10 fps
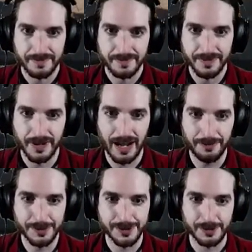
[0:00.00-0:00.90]
Their
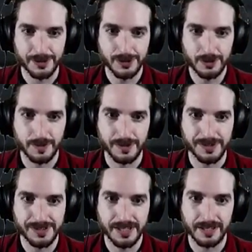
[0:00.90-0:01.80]
outfits are super
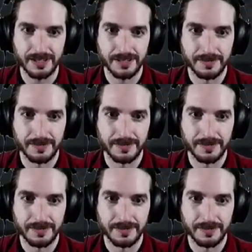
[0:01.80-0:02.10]
sick.